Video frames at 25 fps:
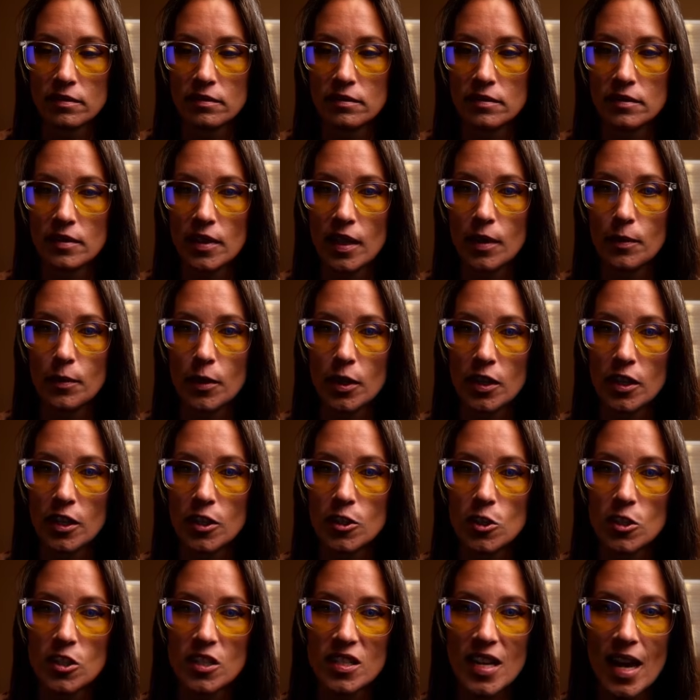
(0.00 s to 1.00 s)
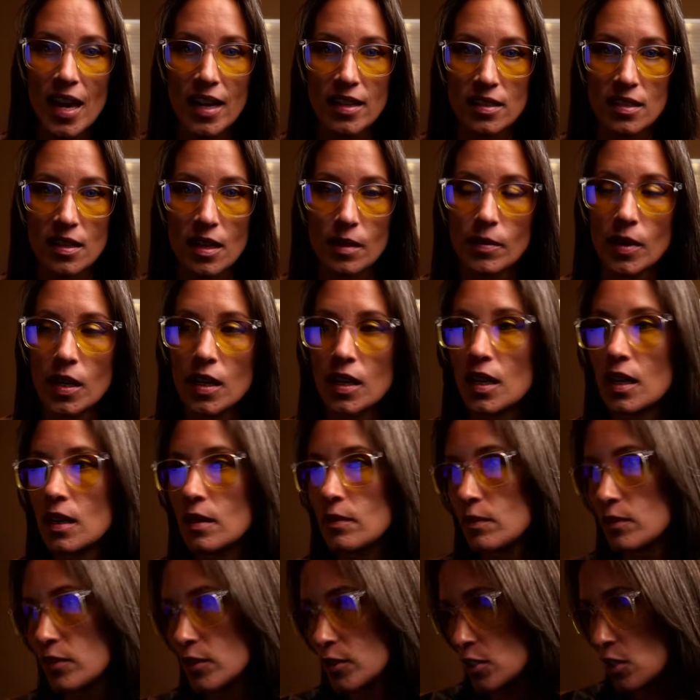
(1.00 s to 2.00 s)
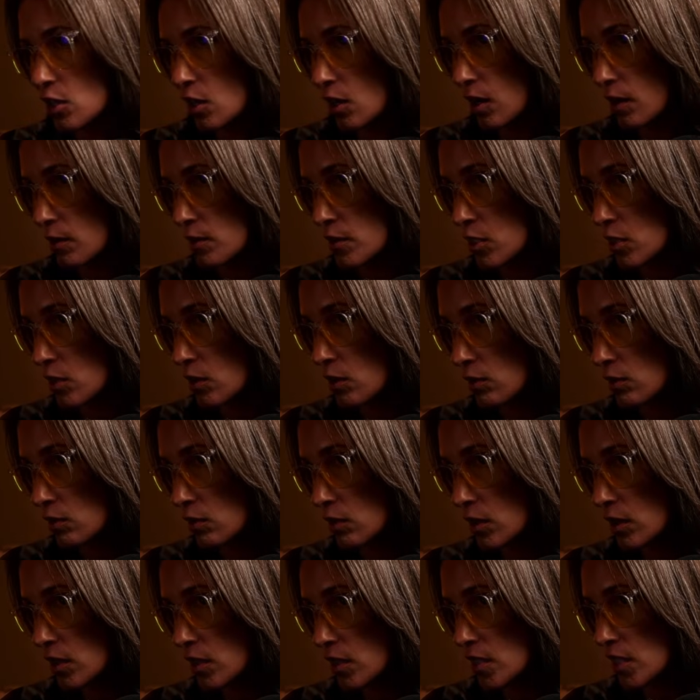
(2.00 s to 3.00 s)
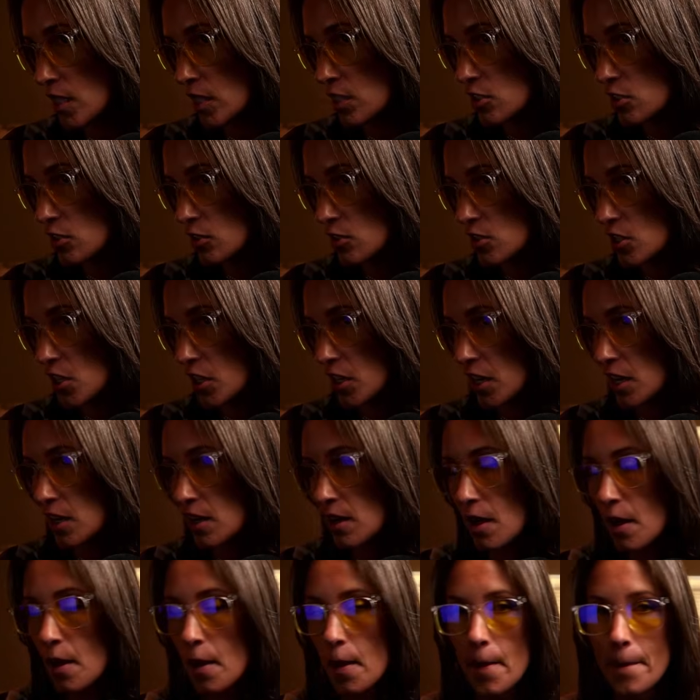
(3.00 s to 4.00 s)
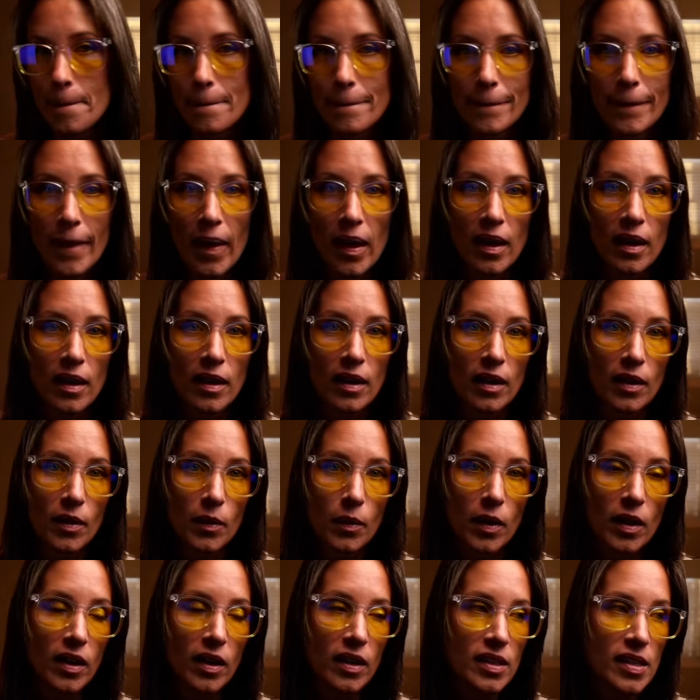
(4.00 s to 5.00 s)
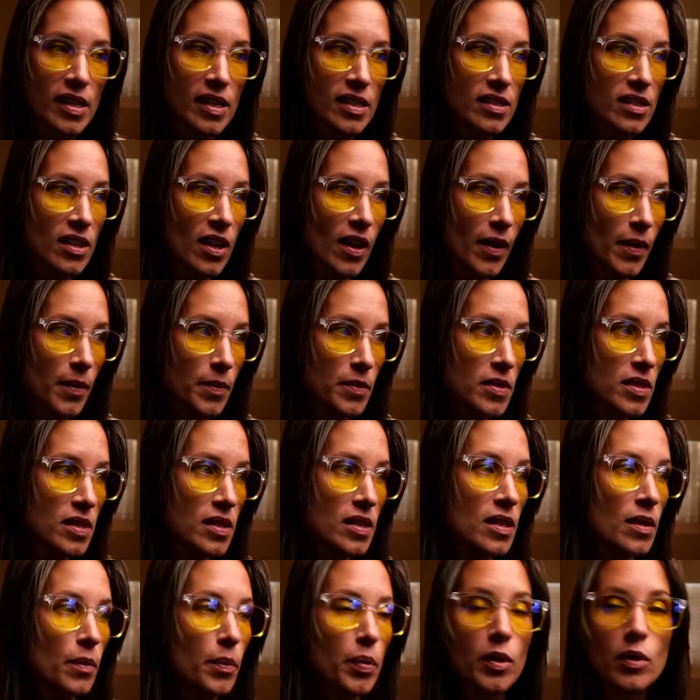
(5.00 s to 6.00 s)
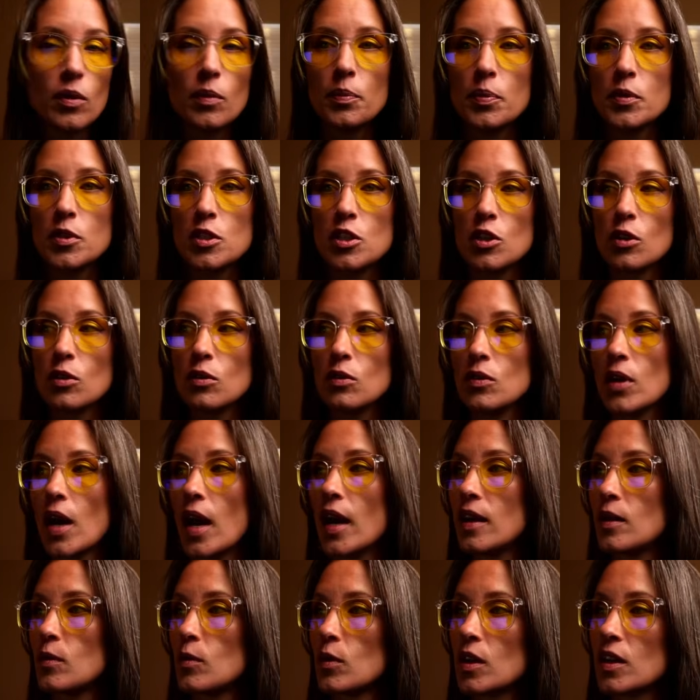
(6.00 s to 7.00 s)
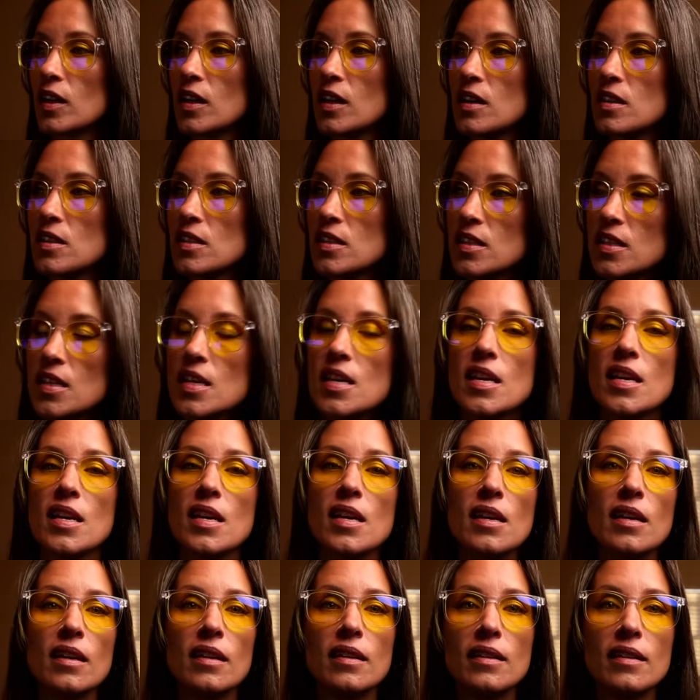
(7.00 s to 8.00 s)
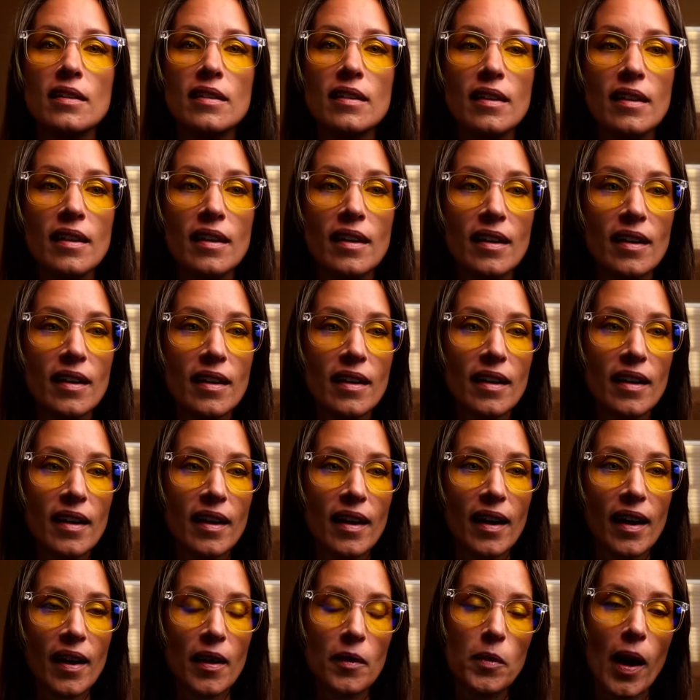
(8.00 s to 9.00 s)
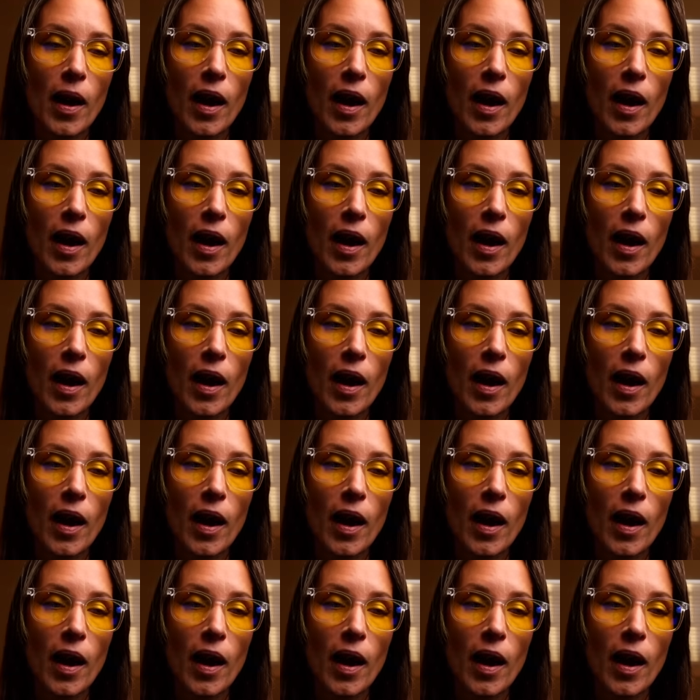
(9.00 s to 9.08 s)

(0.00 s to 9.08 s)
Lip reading: and we're going to just test. I'm going to get them for Tom too. We're going to test yours, honey. Okay. We're going to test Tom's poop too, and we're going to see how